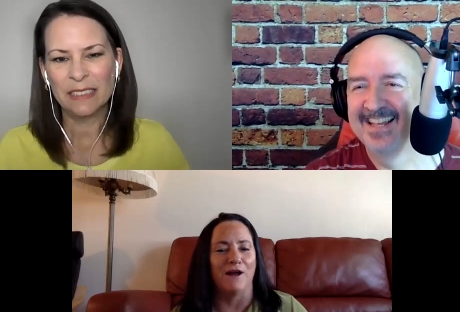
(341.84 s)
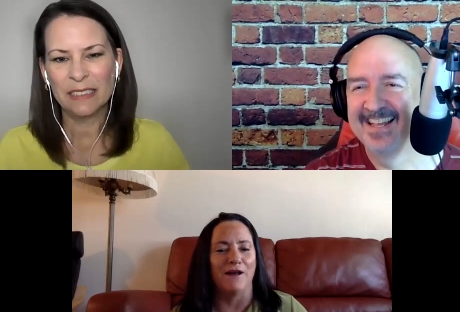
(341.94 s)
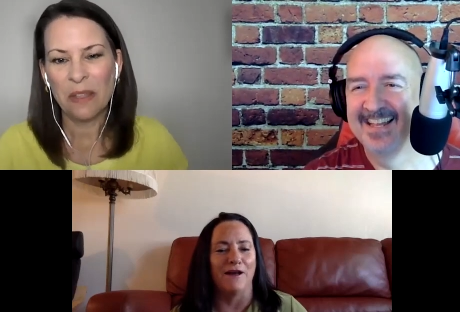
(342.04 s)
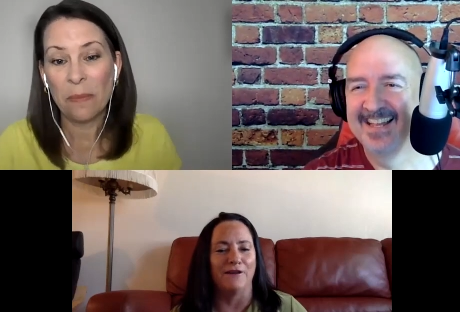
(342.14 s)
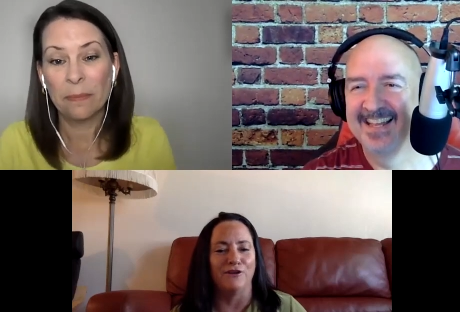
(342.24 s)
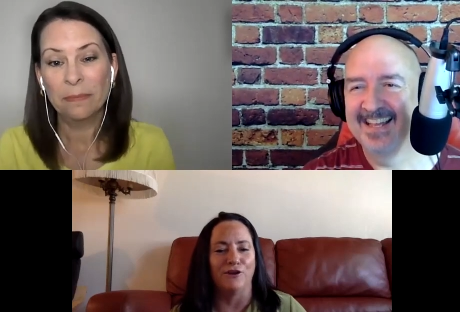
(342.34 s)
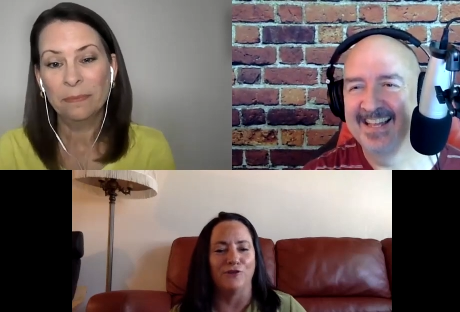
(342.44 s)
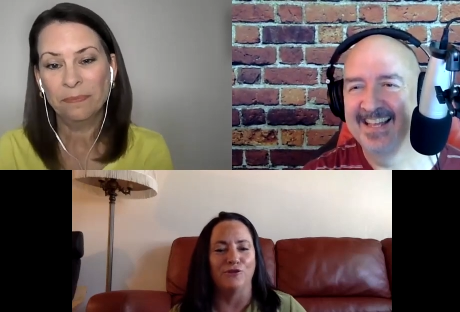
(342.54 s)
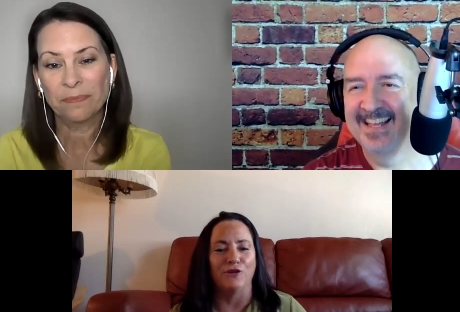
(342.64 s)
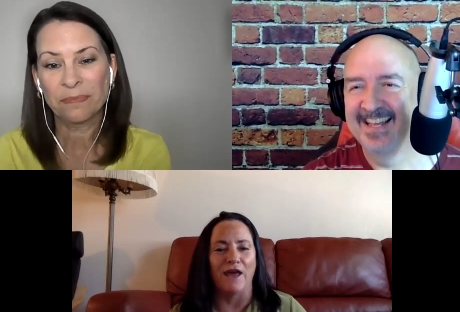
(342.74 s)
Speaker 1: you know, look
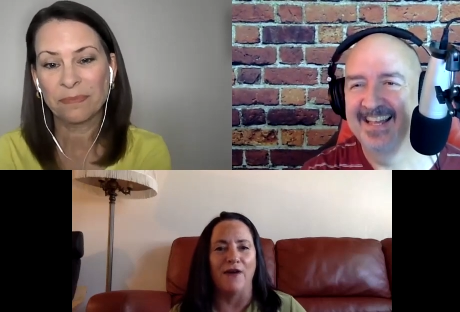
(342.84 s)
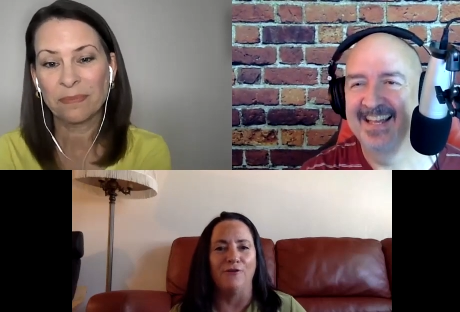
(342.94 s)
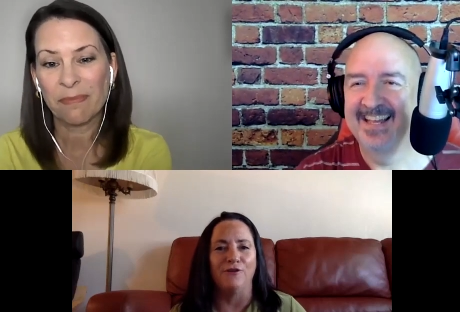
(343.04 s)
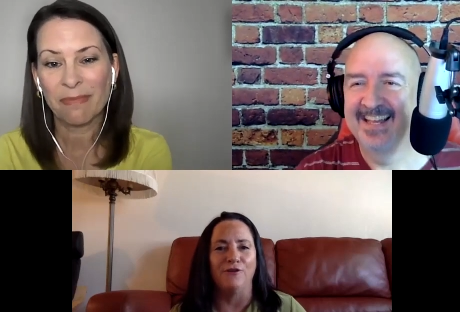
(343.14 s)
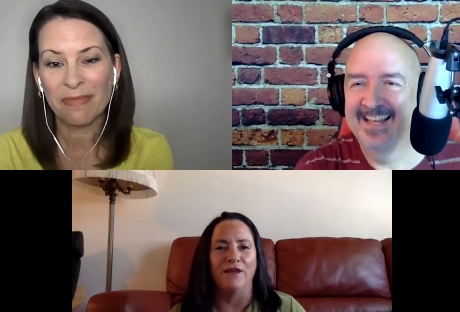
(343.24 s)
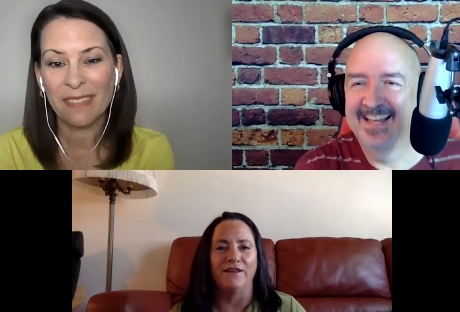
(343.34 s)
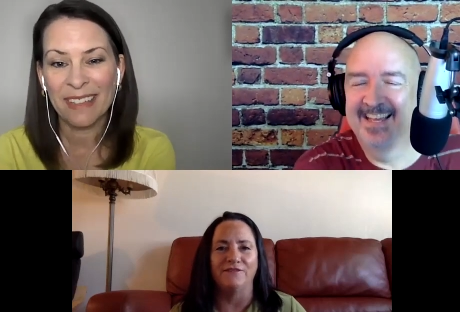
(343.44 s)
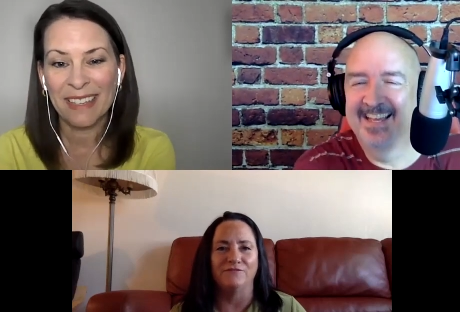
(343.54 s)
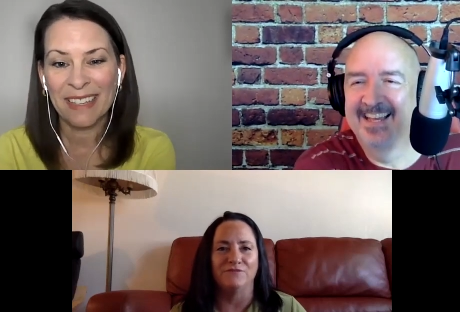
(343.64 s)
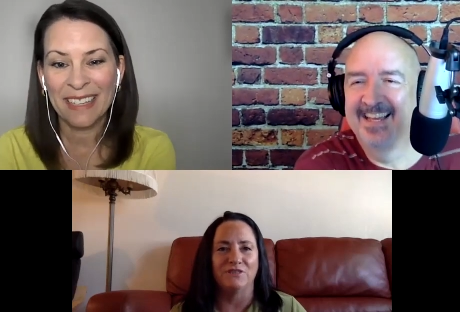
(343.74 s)
out and
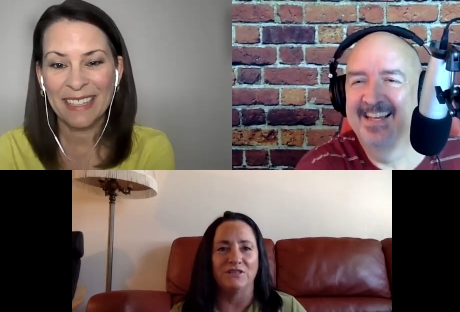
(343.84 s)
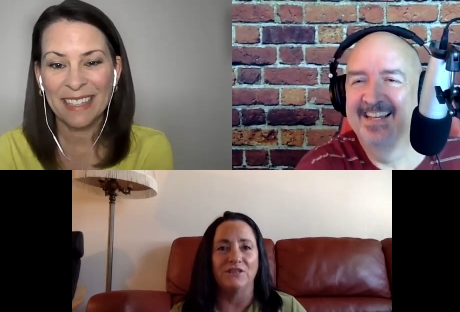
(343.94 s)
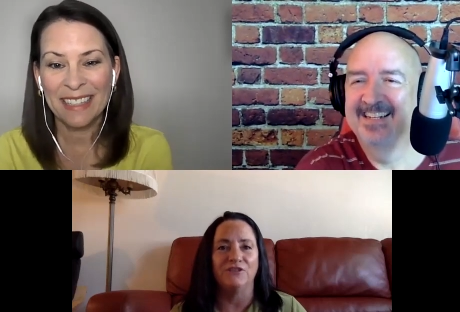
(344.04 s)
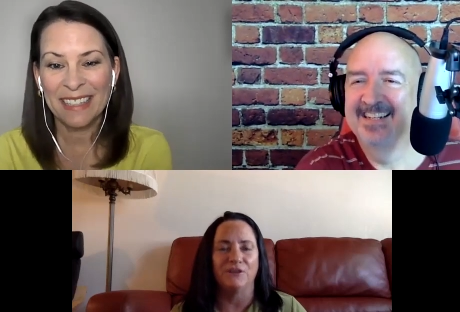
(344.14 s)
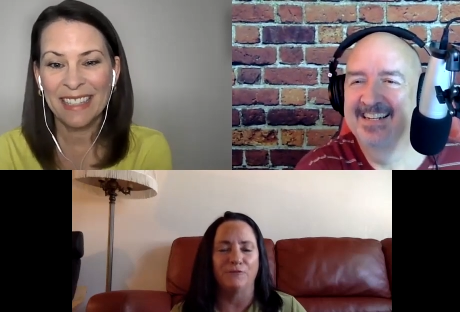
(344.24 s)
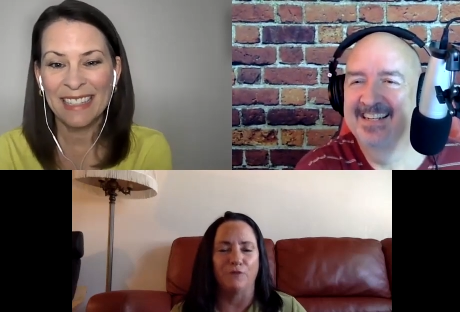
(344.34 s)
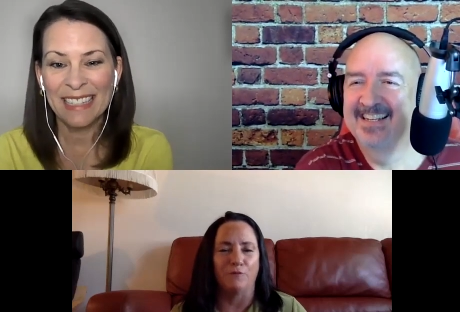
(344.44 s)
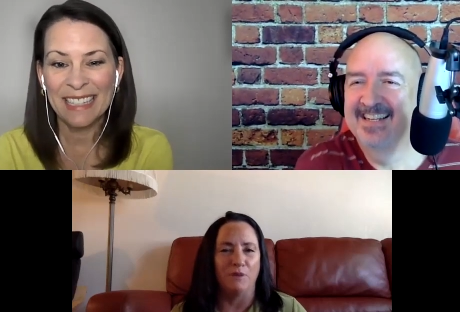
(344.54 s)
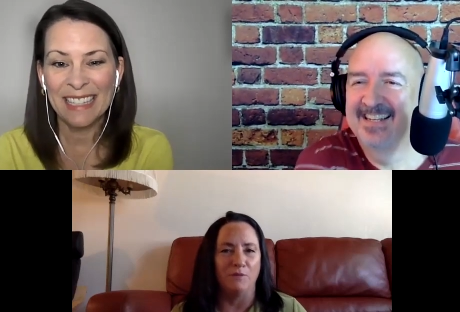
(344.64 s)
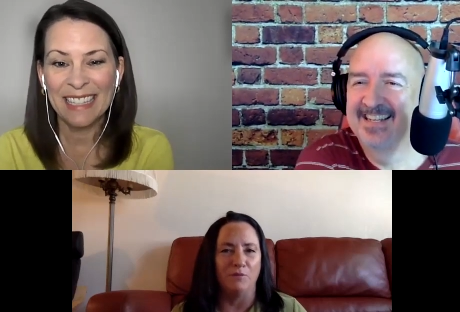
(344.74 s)
see different
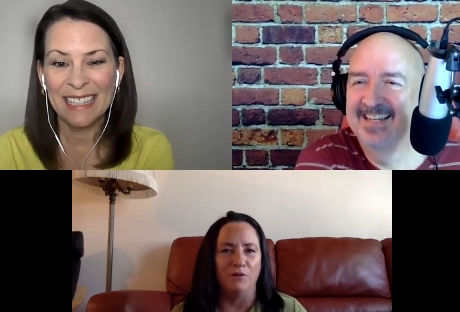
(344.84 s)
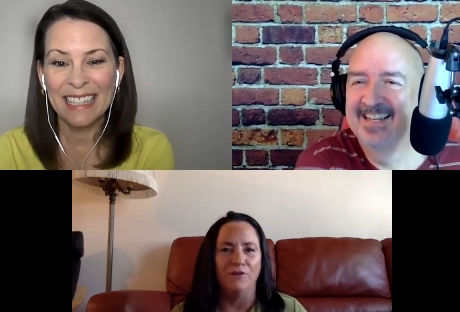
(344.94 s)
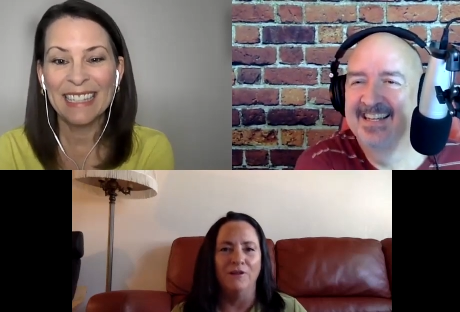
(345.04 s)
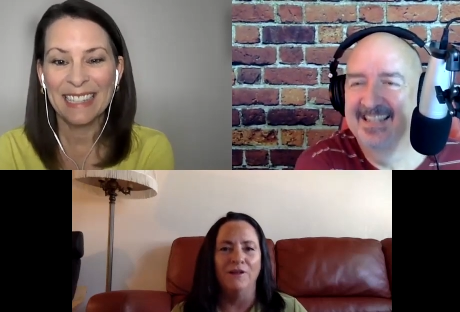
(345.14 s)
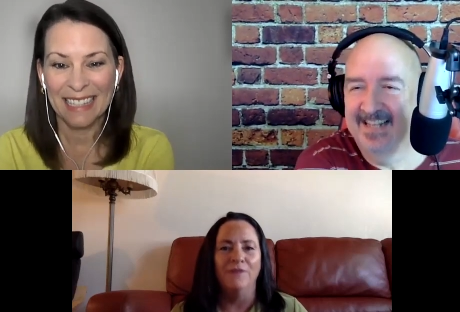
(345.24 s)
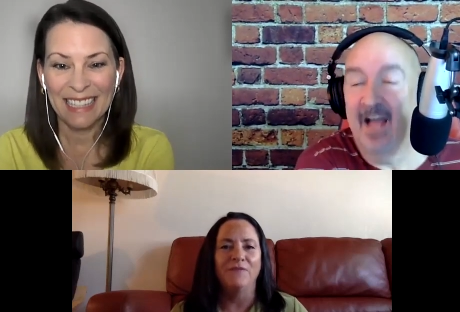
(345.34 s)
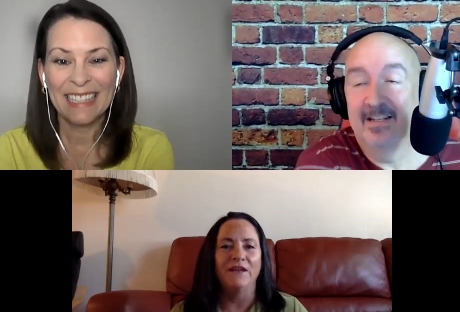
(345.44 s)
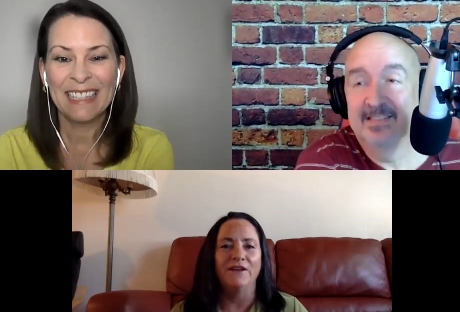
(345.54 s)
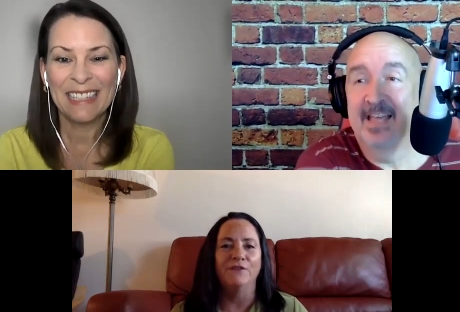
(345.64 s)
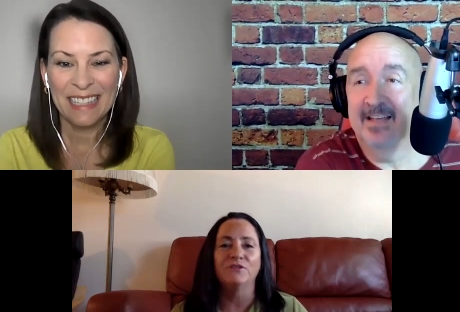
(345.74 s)
people. And it was
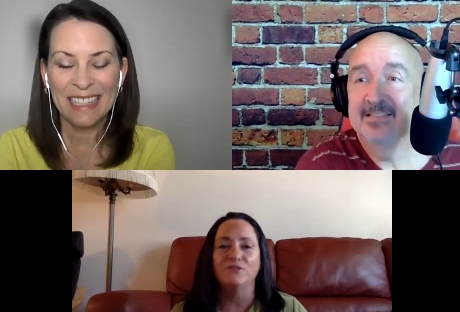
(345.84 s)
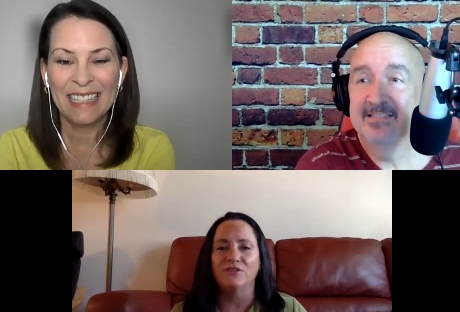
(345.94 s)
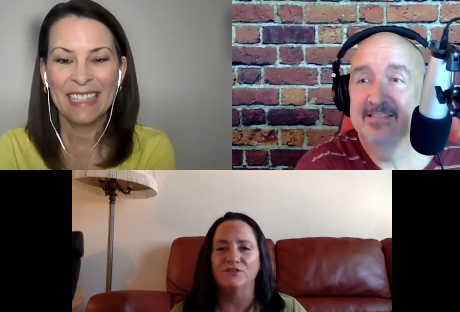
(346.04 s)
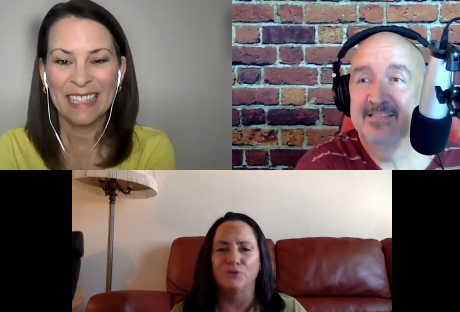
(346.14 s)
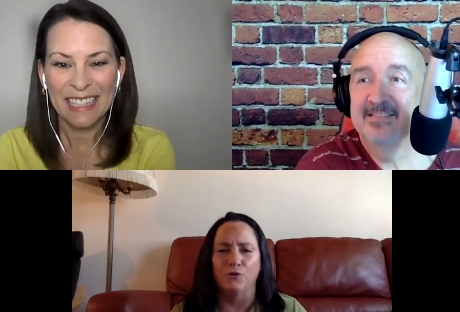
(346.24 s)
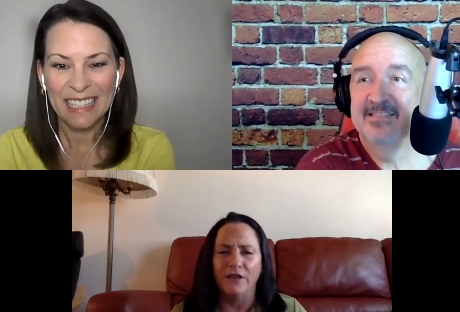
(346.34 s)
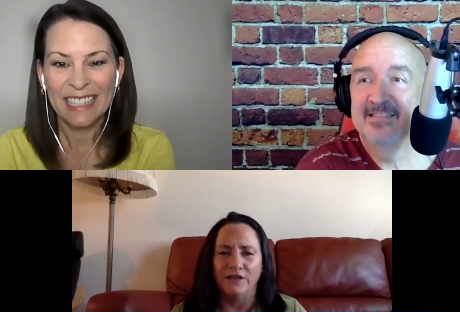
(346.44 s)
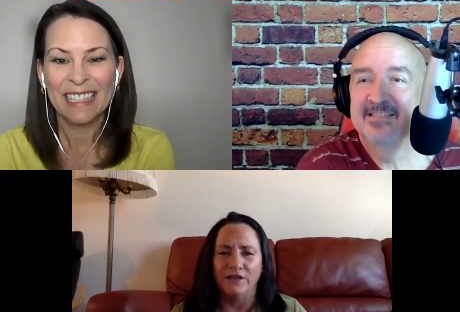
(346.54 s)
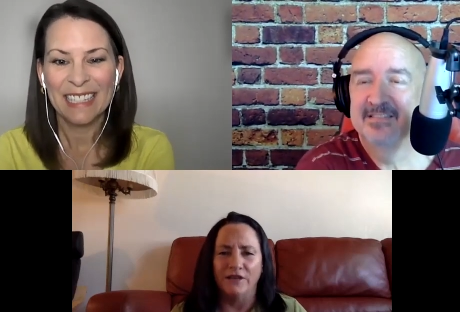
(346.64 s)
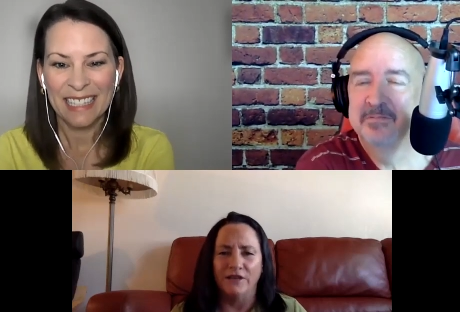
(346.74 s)
mm-hmm.
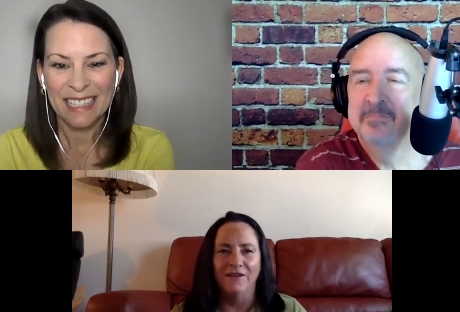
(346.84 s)
disorienting